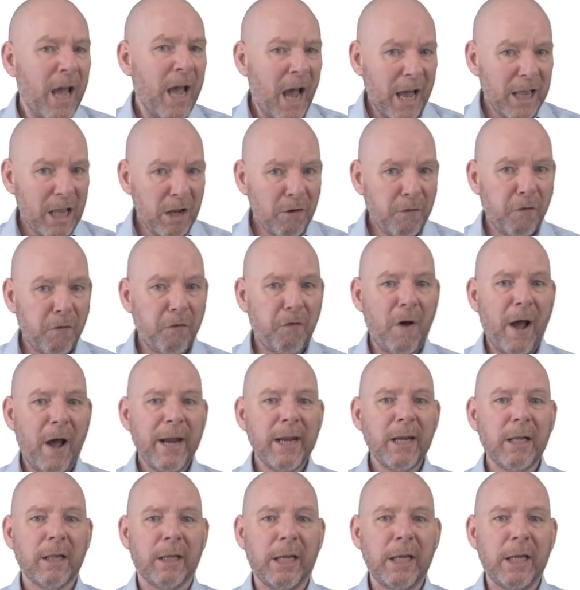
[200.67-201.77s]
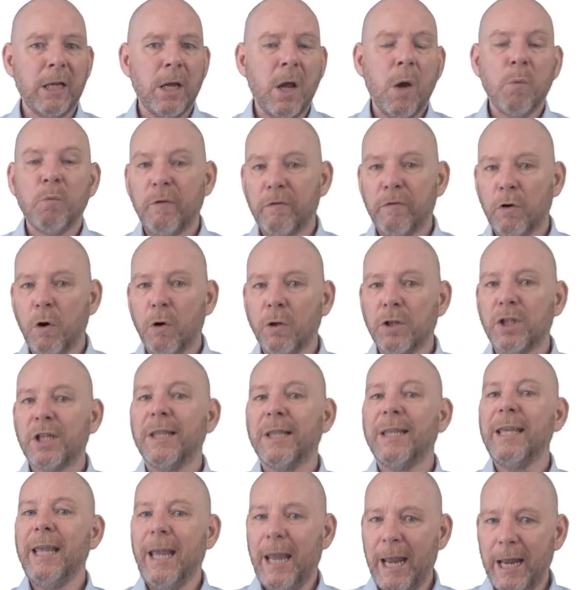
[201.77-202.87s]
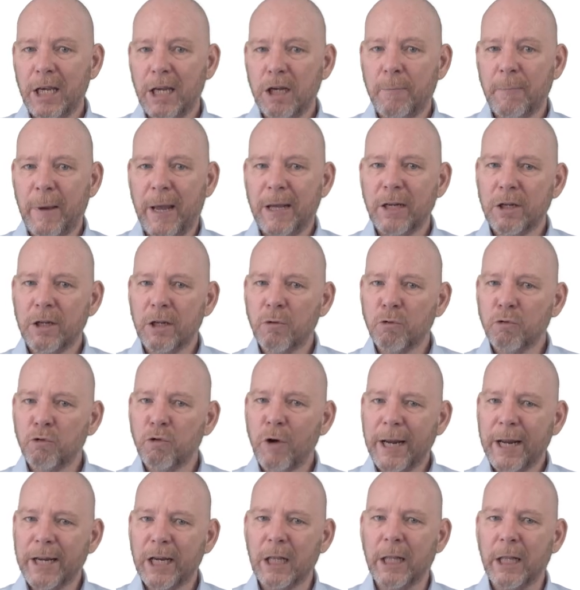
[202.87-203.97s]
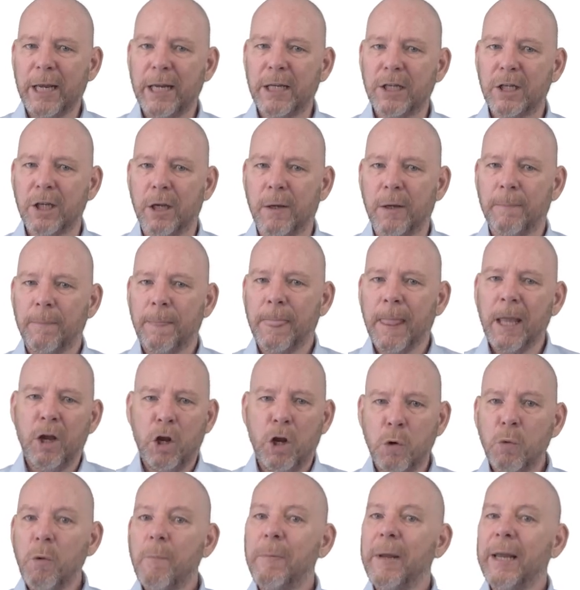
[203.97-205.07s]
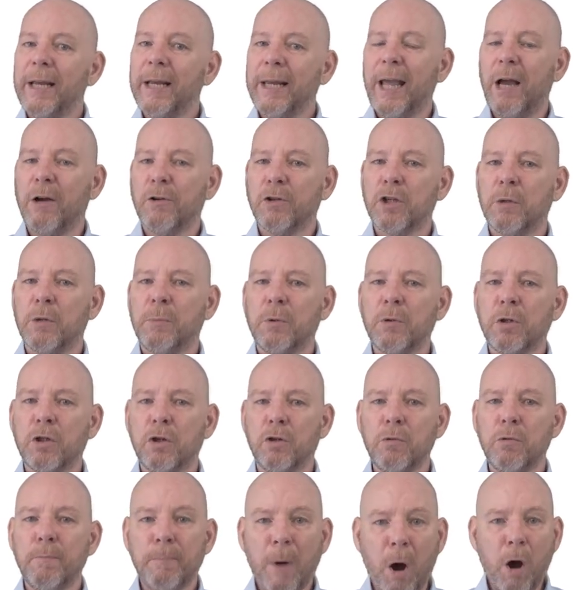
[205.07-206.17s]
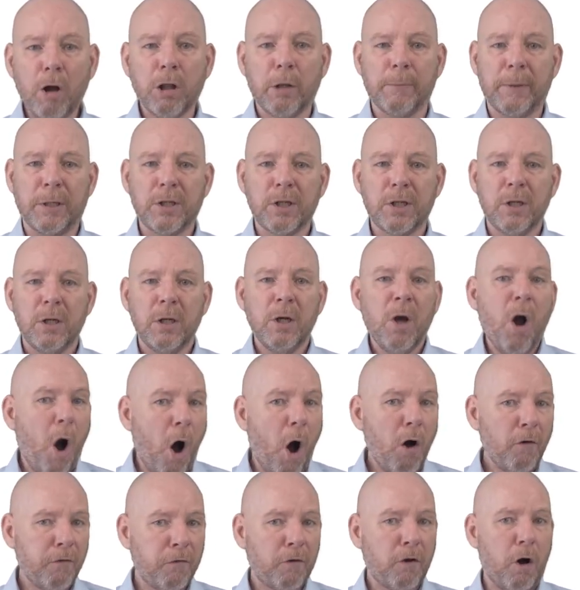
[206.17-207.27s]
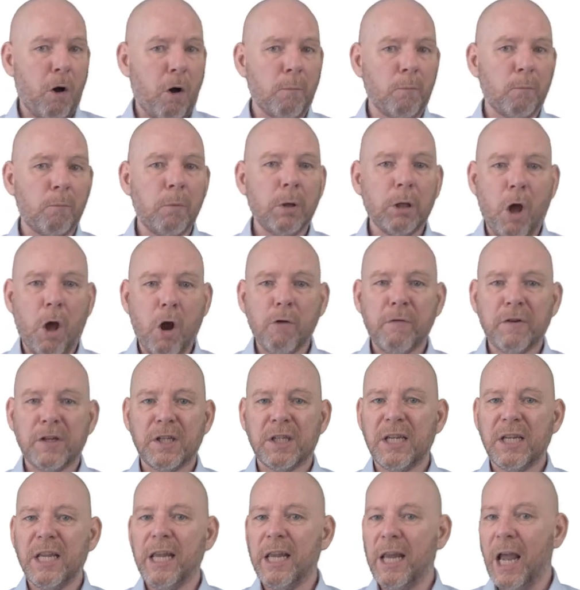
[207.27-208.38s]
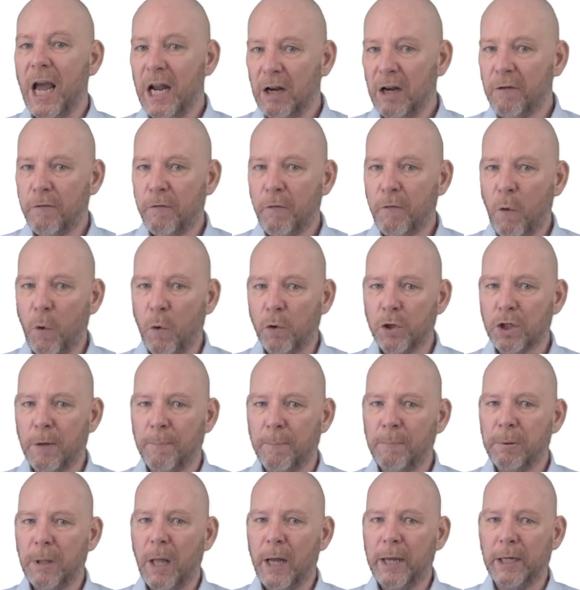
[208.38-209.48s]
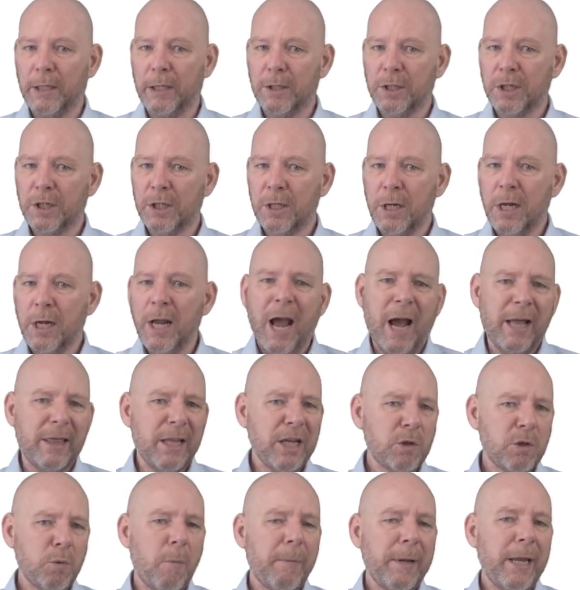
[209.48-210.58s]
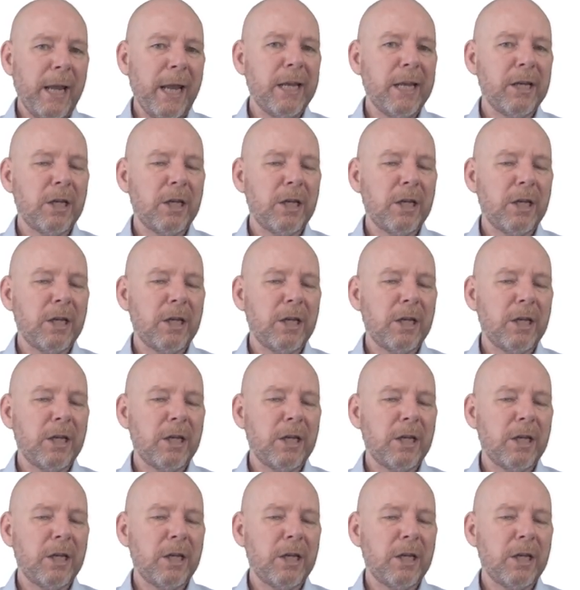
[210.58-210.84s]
And then finally, we've got the independent regulator, who will be accountable to Parliament. Ofcom will oversee and enforce compliance, and this will be